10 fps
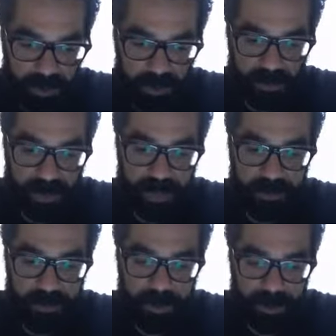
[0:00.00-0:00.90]
tribe,
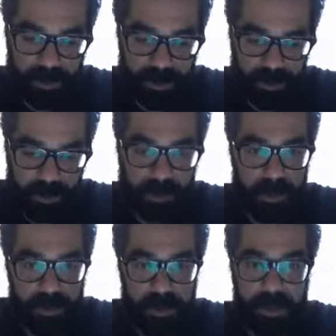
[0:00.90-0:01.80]
who
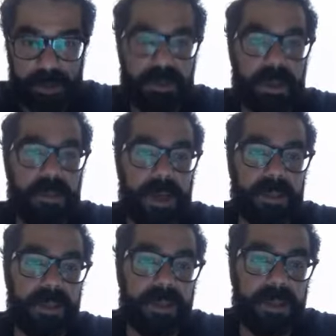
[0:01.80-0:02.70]
are slowly
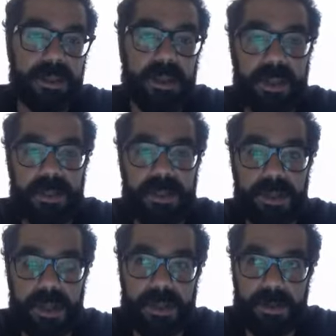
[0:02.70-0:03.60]
passing. She said when she was
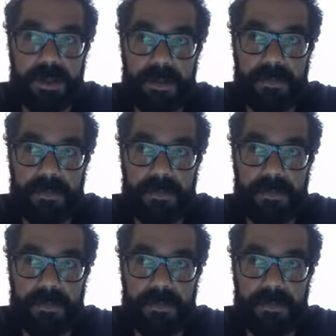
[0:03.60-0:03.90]
younger,